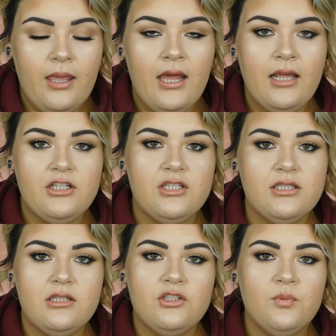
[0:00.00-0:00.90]
and I
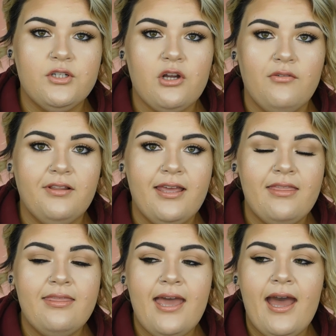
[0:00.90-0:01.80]
just switch off like
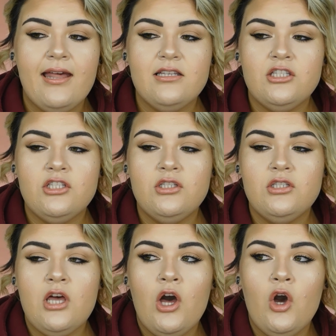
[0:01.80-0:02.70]
that.
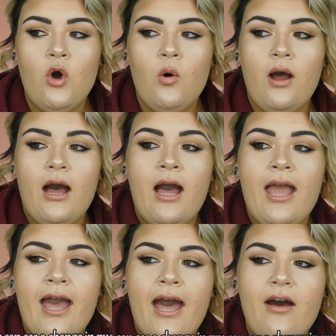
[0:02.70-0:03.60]
So I
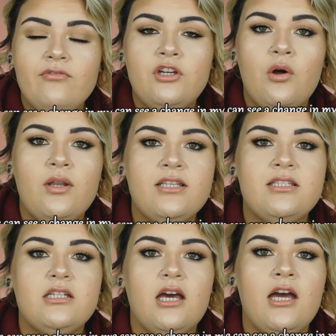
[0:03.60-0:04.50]
have
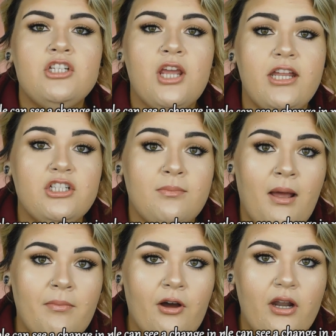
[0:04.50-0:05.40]
noticed a change in
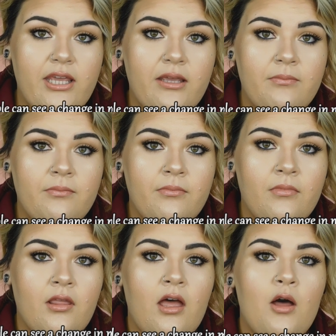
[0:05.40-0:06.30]
my body,
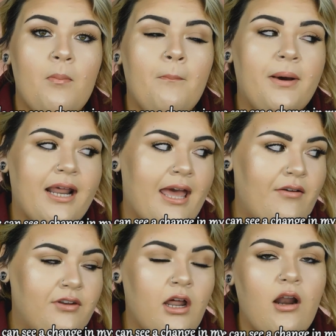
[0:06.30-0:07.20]
but I
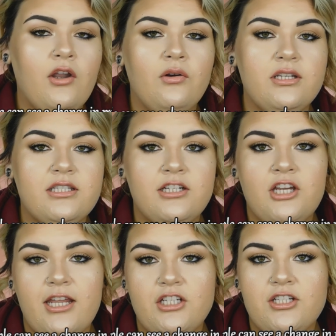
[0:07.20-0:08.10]
have not noticed a
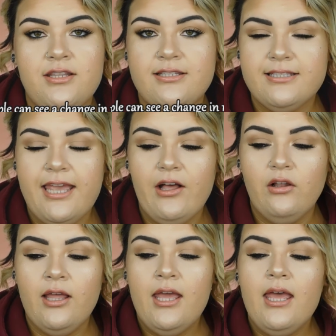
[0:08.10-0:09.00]
change in the
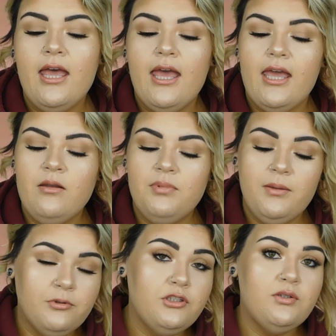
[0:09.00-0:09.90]
scale. And
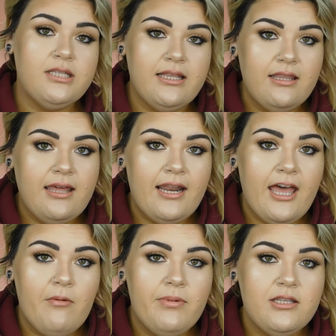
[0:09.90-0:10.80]
people do say that that
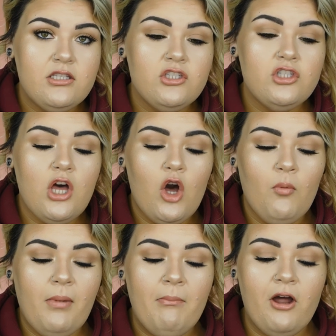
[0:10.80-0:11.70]
happens.
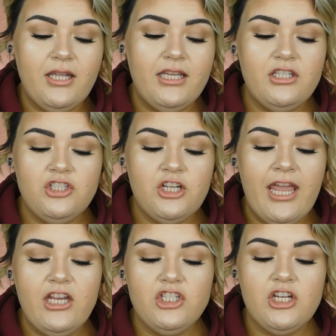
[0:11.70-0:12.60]
So my body is
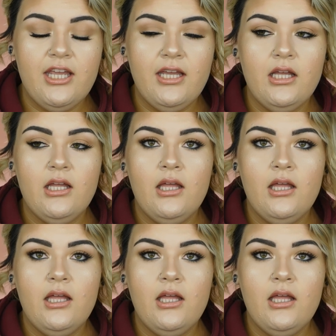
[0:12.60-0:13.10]
changing,